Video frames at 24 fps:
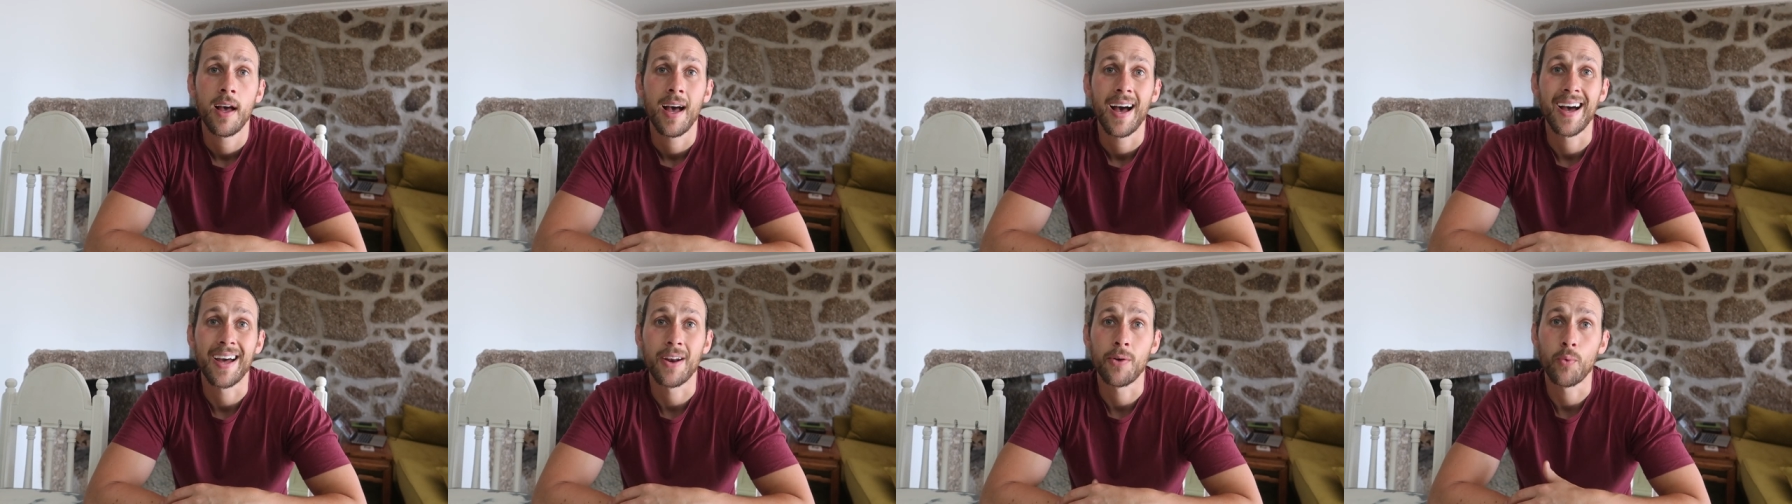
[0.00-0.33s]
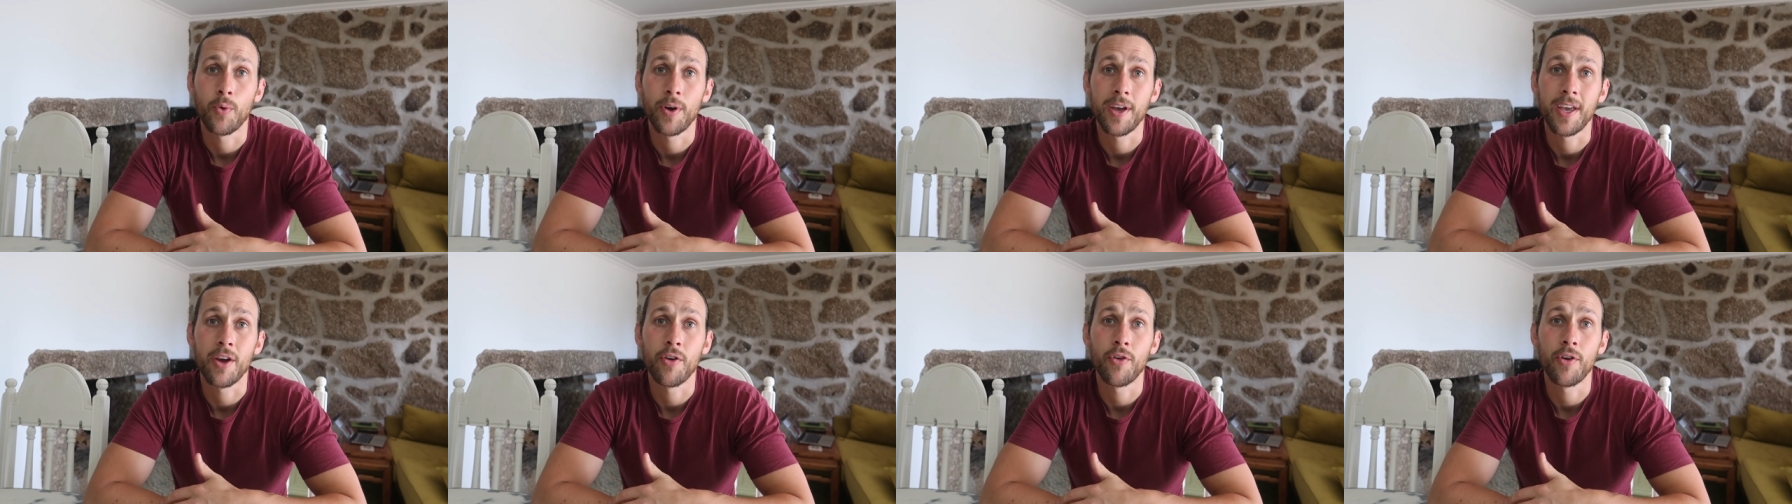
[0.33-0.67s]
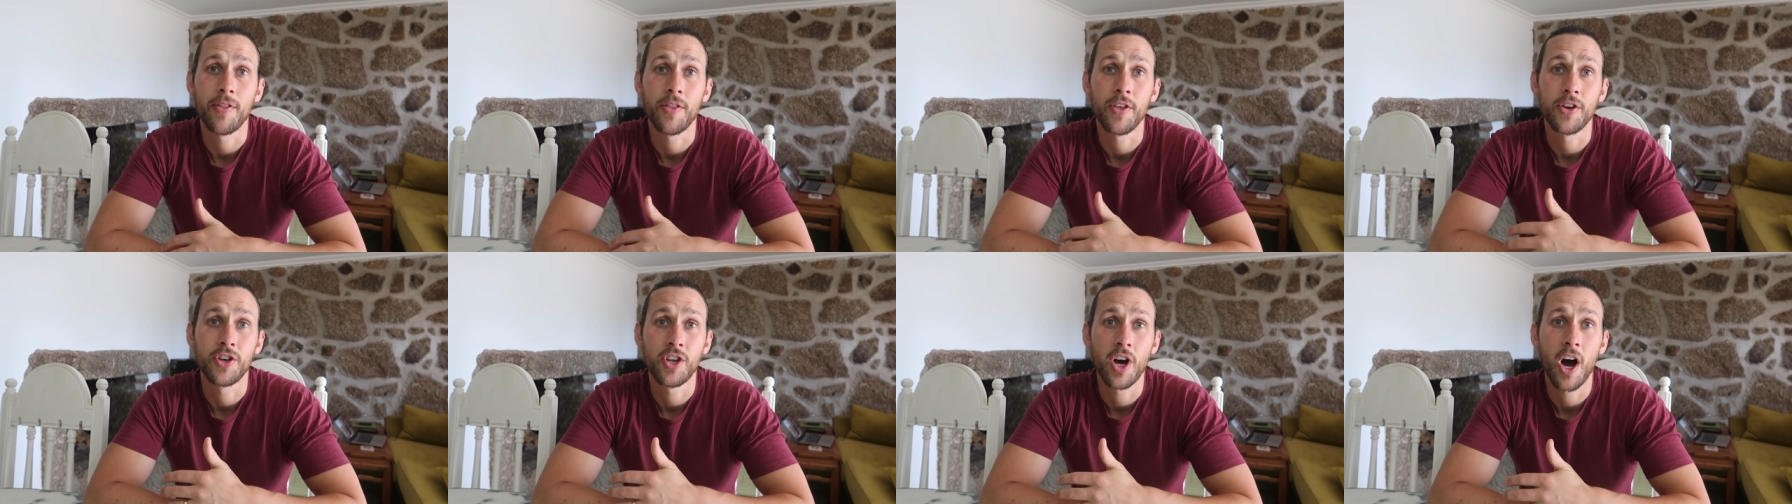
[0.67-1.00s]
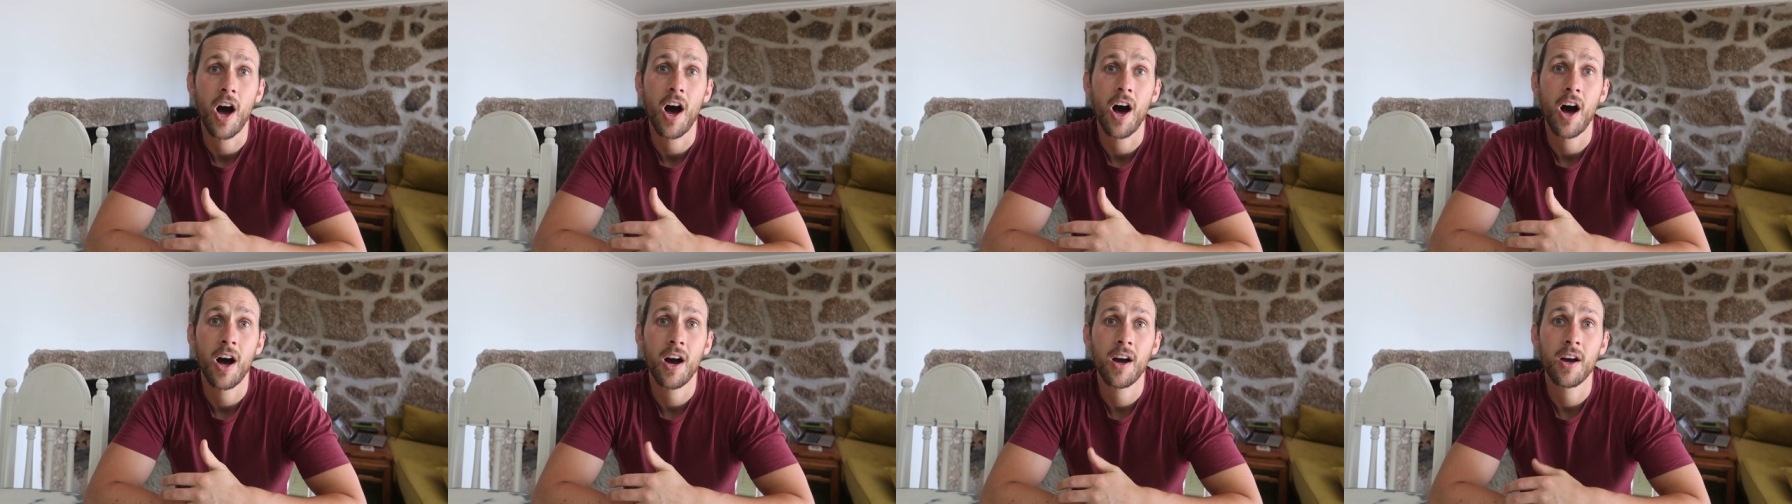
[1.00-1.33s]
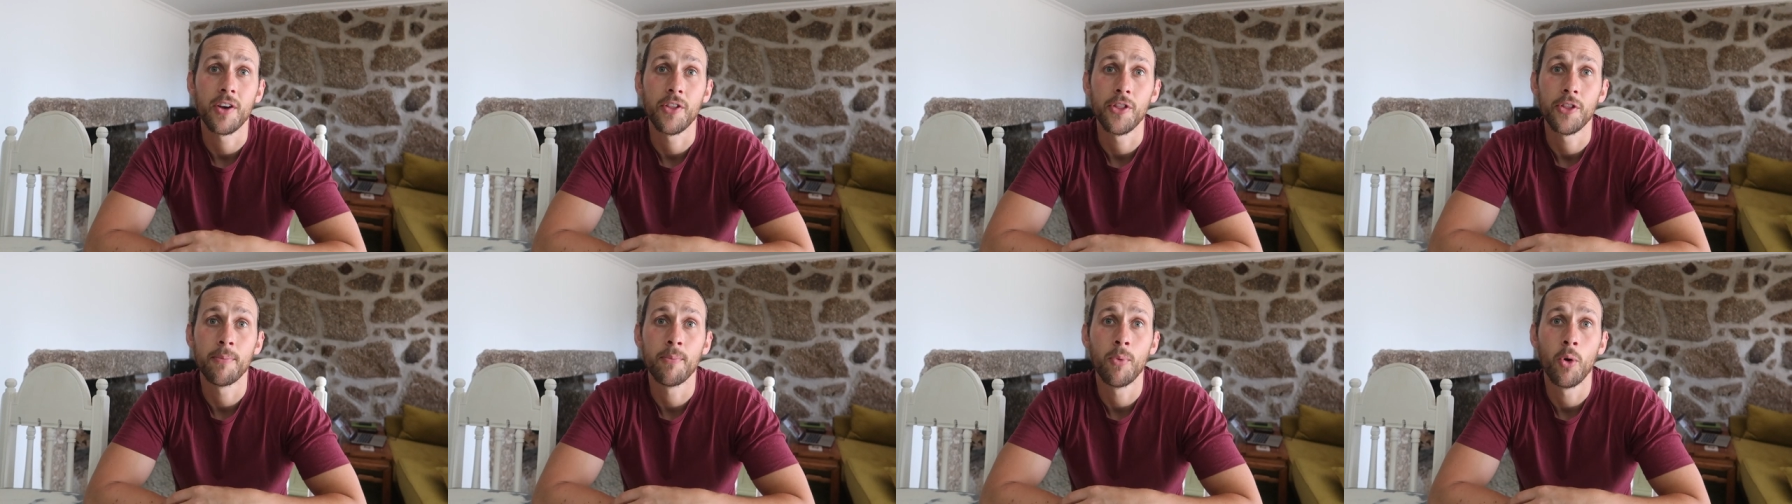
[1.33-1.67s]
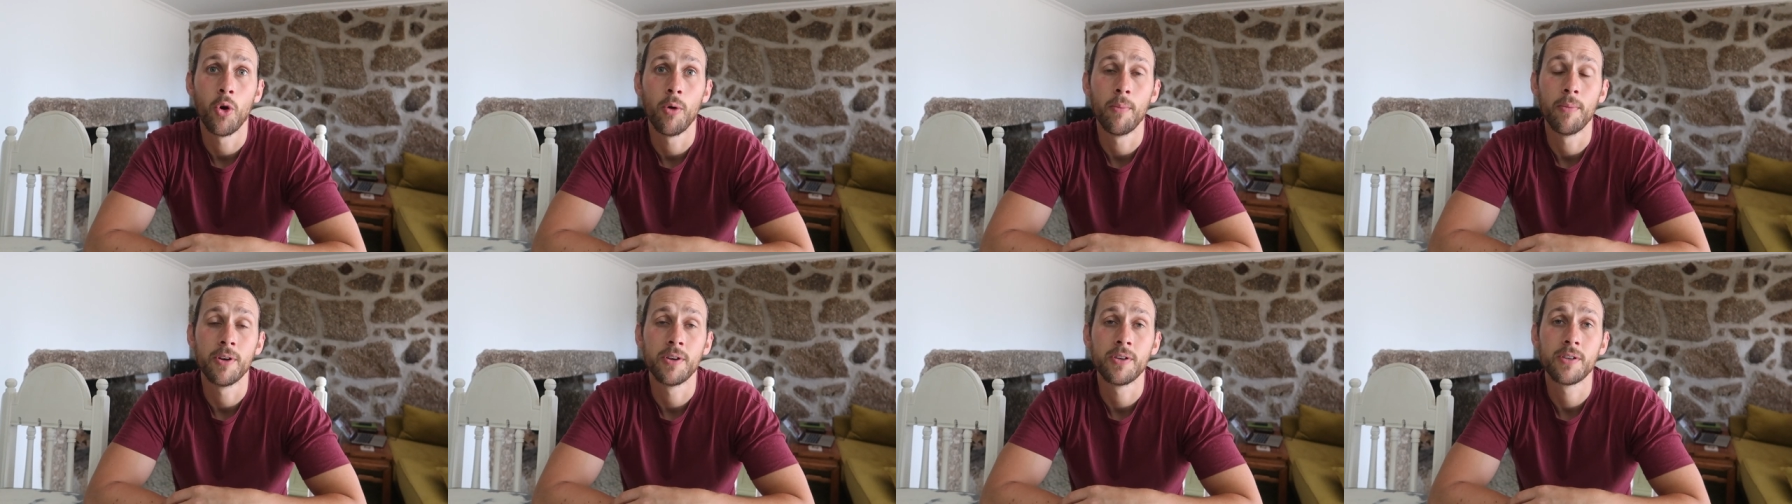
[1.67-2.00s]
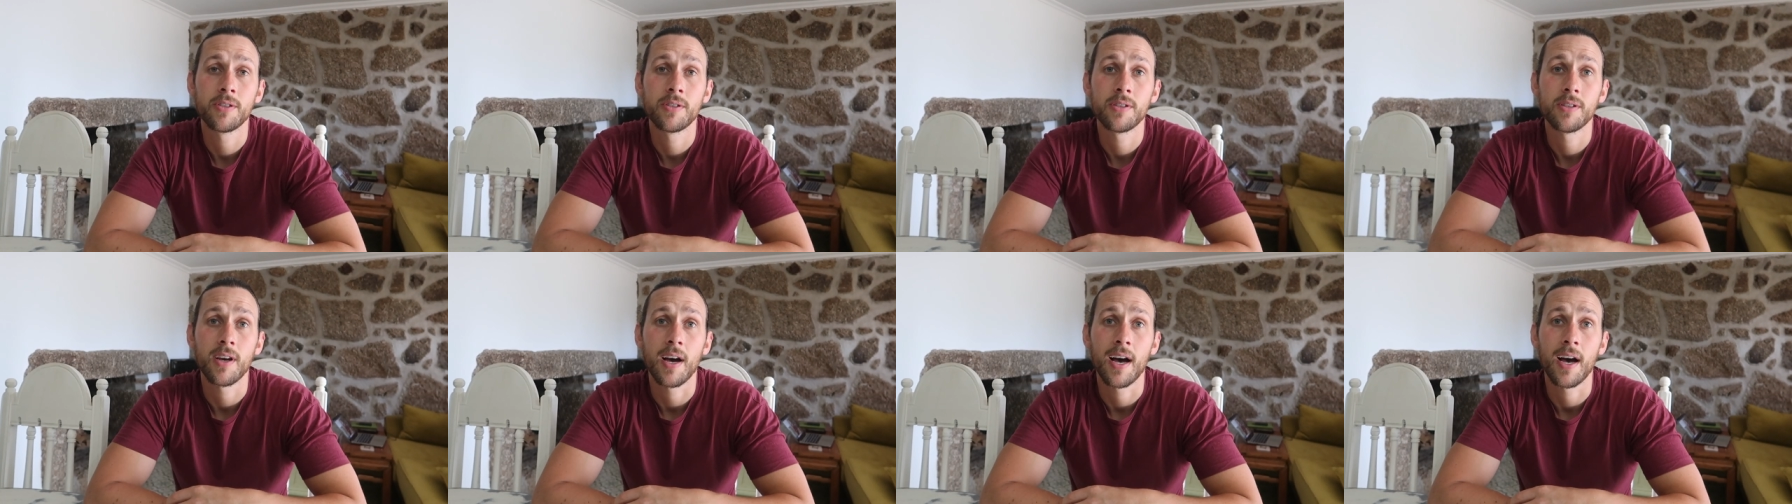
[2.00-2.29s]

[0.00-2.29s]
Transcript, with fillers: and we are in the dark at the moment